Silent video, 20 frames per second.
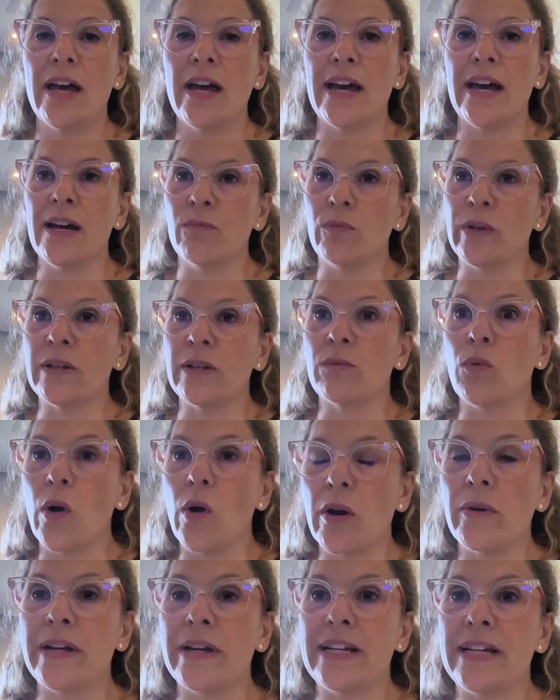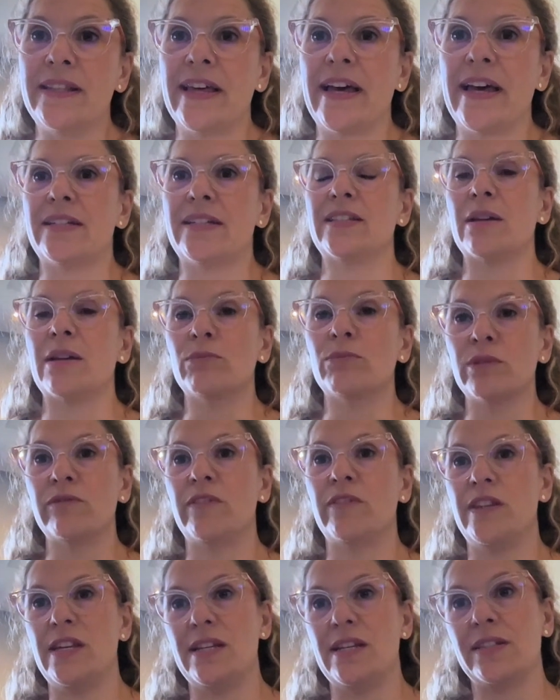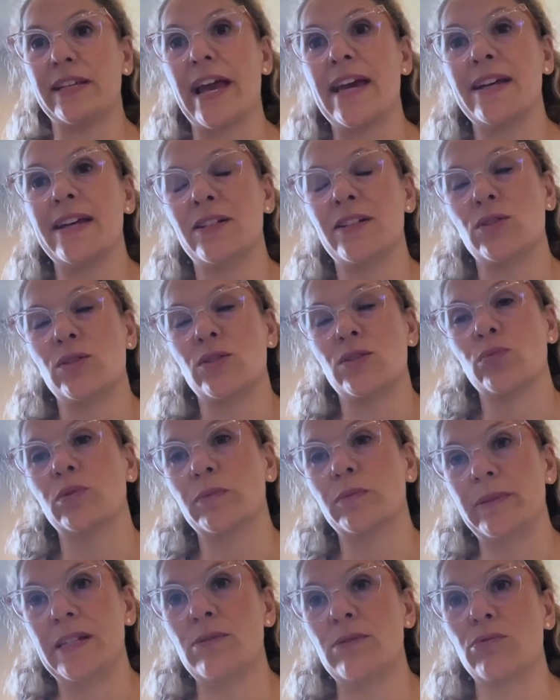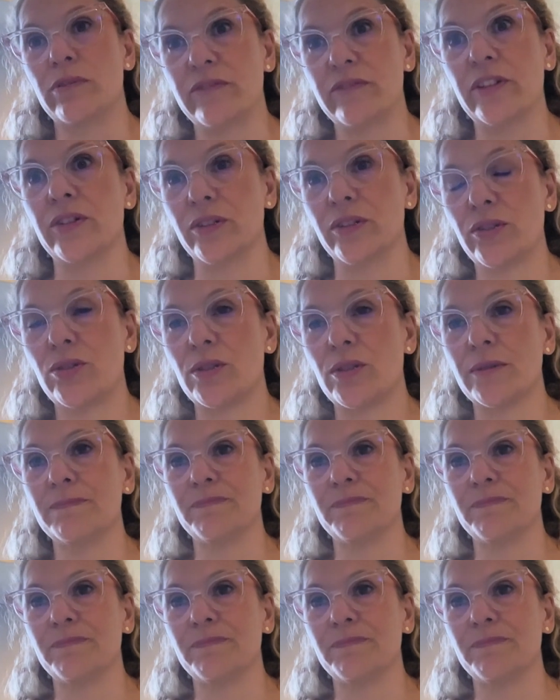we're worried that some of these gains will be reversed.